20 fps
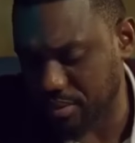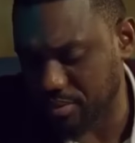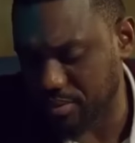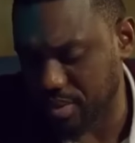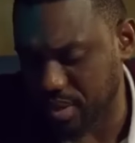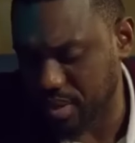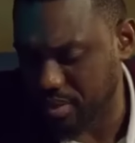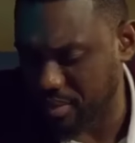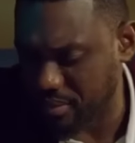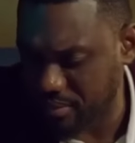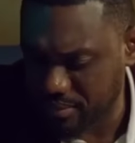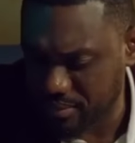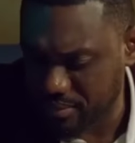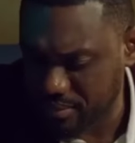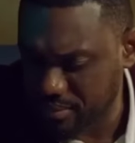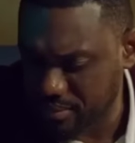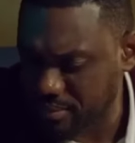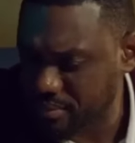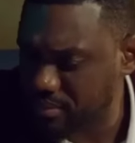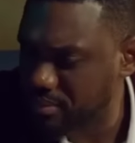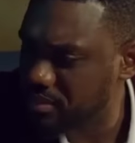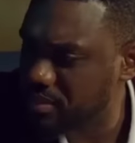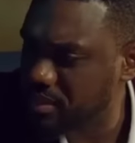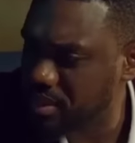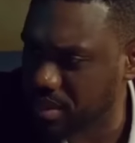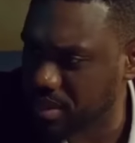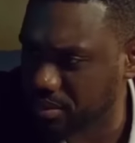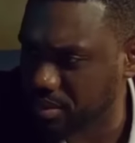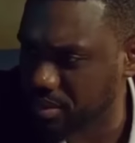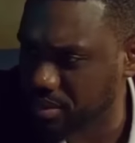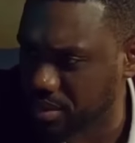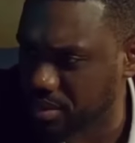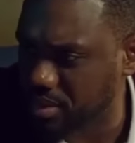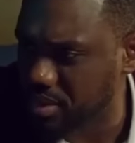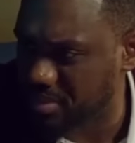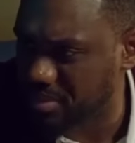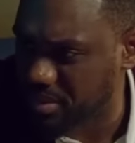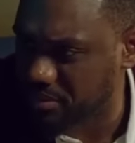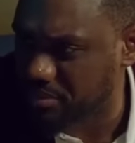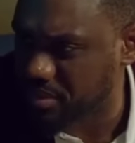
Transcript: can we talk